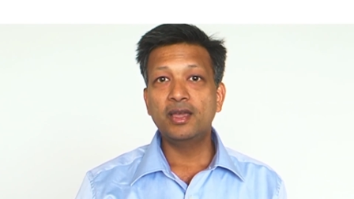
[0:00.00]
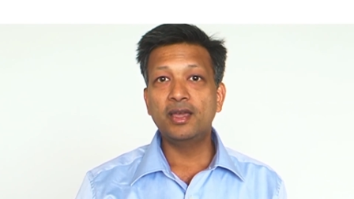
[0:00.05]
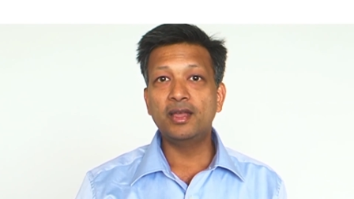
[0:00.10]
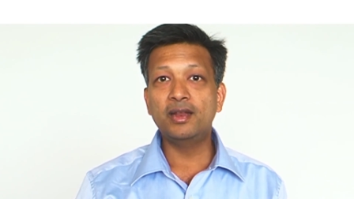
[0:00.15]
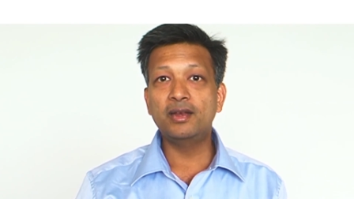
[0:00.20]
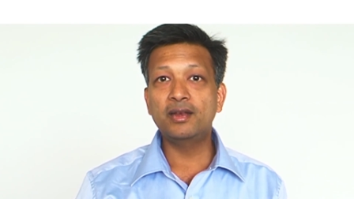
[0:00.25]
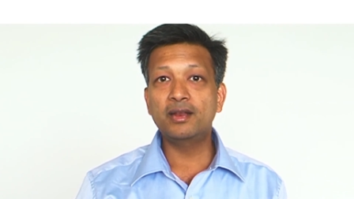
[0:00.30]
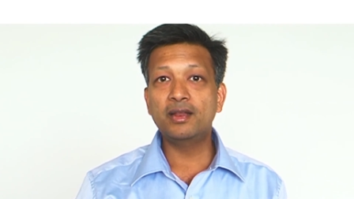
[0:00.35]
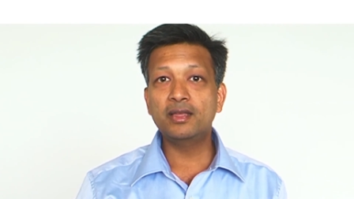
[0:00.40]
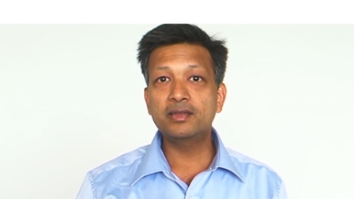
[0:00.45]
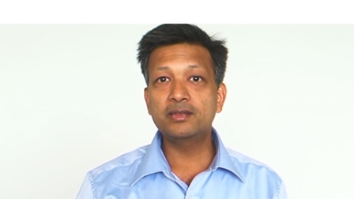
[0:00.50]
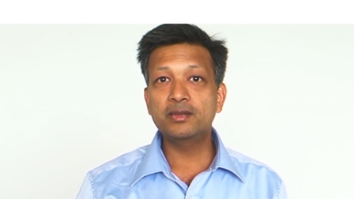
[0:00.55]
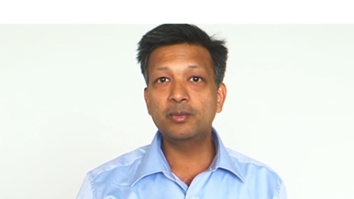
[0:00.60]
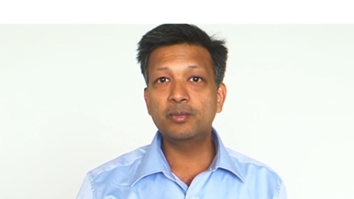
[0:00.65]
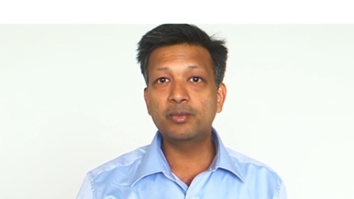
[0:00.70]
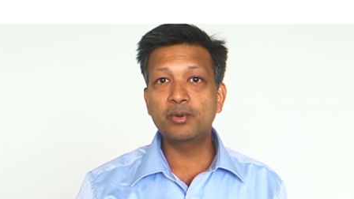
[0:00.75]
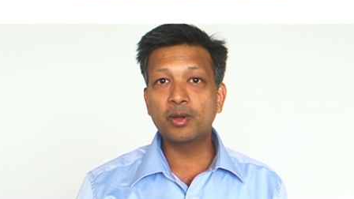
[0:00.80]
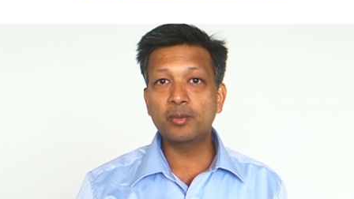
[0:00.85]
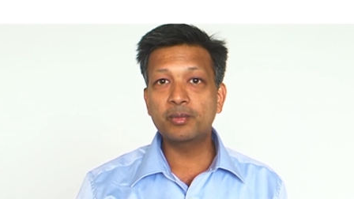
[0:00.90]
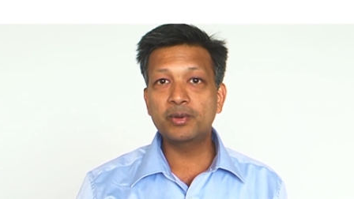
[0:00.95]
and intellectual
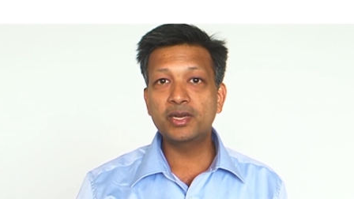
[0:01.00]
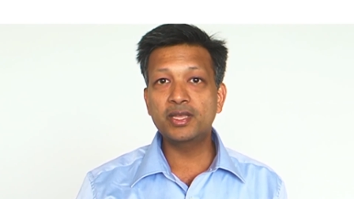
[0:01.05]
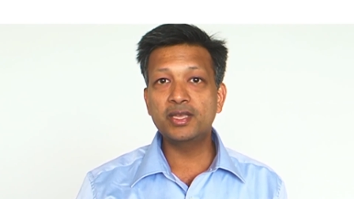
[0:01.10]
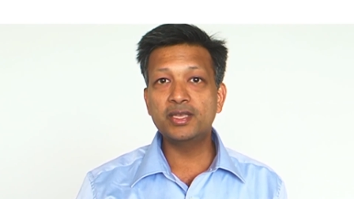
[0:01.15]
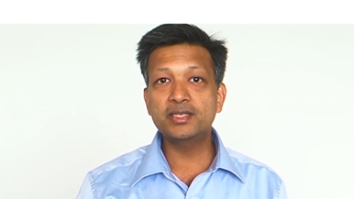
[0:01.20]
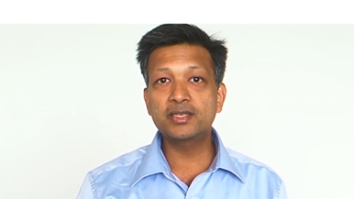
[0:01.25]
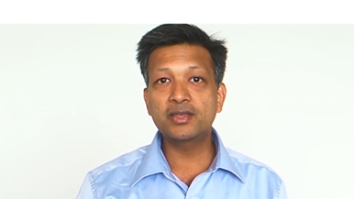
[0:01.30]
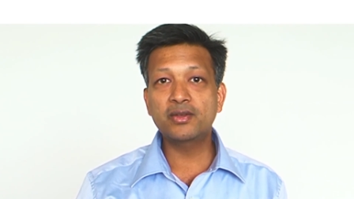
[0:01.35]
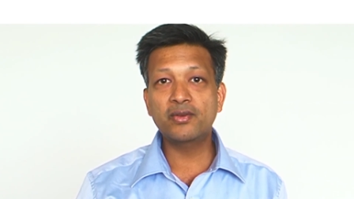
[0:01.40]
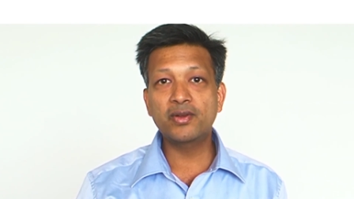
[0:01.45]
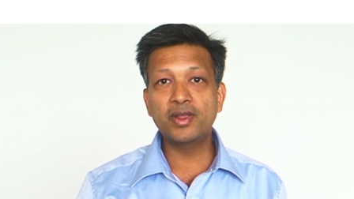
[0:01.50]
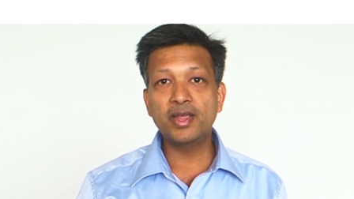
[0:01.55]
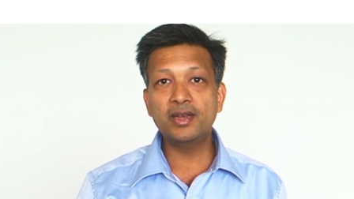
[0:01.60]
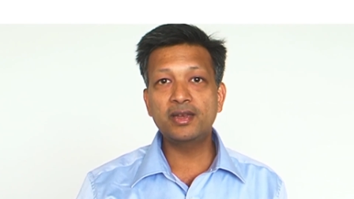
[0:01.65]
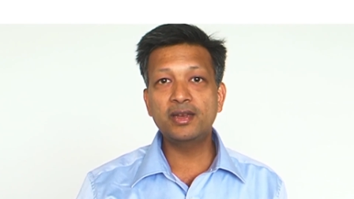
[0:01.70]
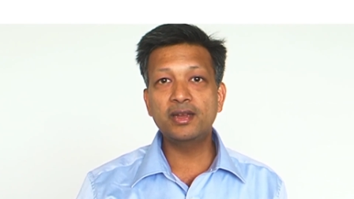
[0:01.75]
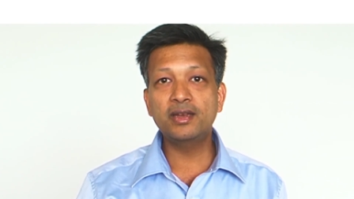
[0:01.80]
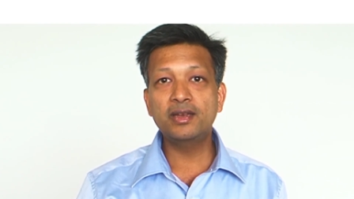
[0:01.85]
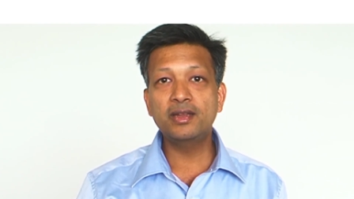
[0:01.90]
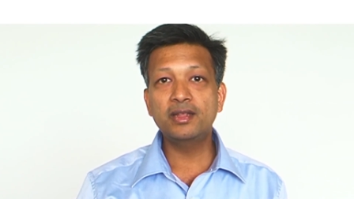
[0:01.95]
property is
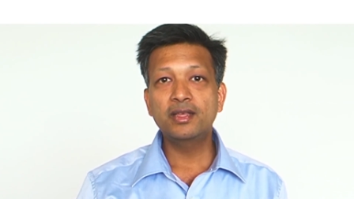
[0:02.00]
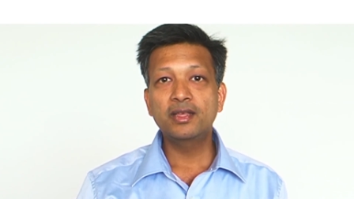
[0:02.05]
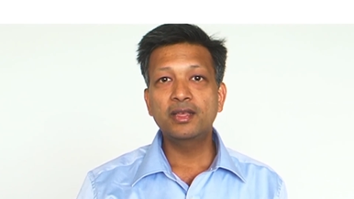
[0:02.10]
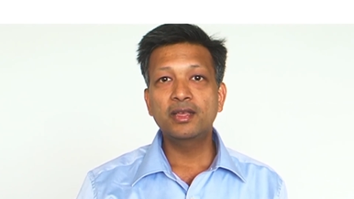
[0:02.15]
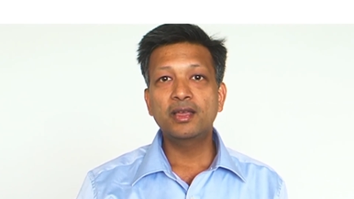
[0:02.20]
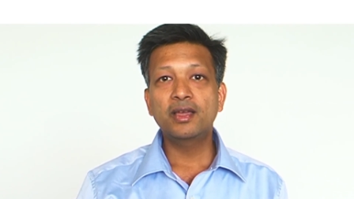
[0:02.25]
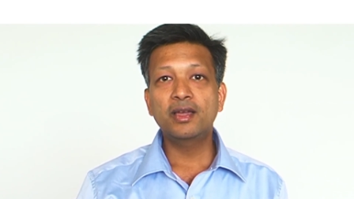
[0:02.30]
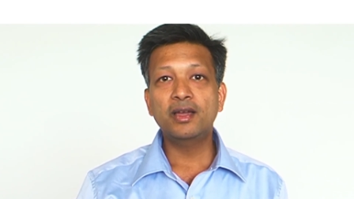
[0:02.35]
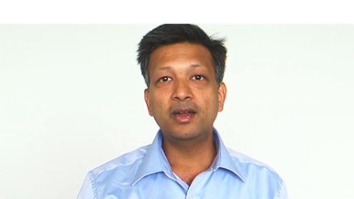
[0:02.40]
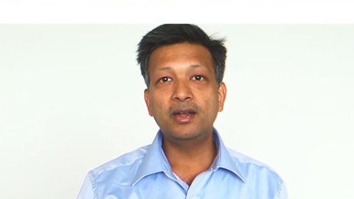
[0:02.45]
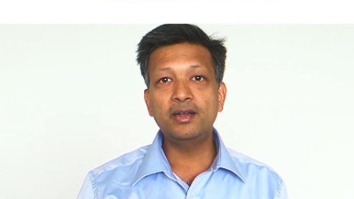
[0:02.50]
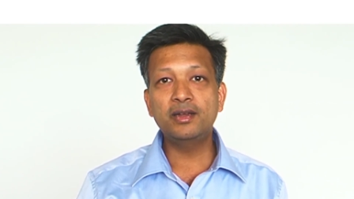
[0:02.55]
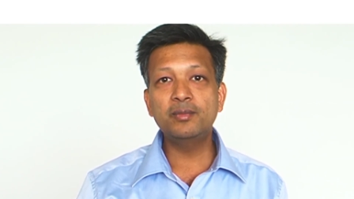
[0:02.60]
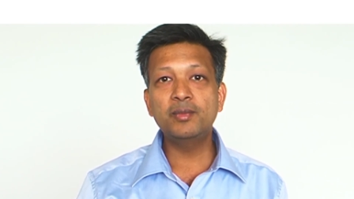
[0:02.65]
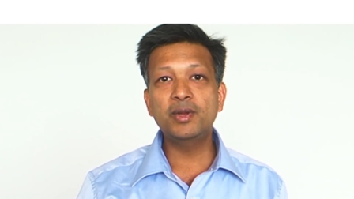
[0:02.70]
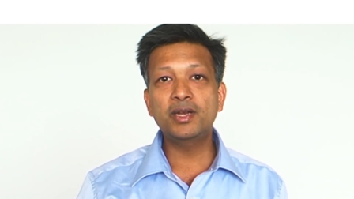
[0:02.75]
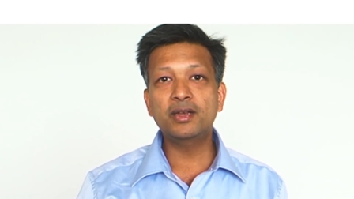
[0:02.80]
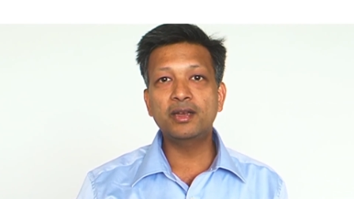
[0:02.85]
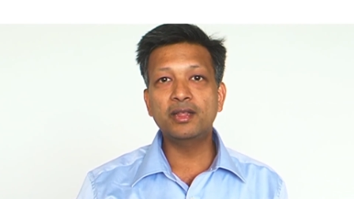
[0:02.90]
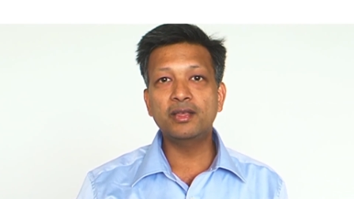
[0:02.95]
created
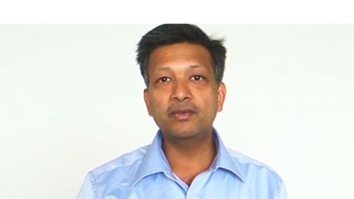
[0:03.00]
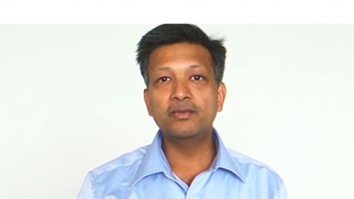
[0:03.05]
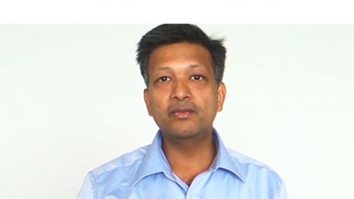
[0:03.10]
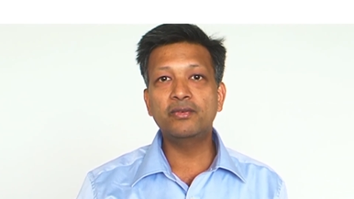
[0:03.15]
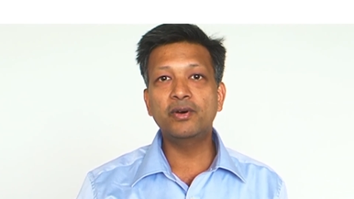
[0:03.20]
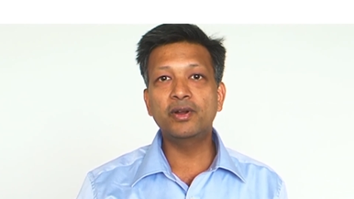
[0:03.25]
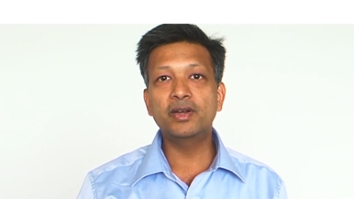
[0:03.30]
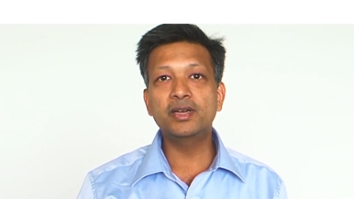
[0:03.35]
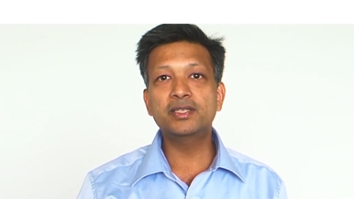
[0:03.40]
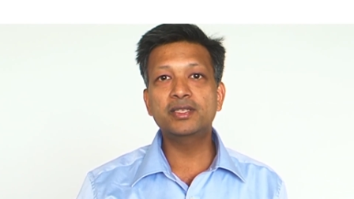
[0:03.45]
ultimately for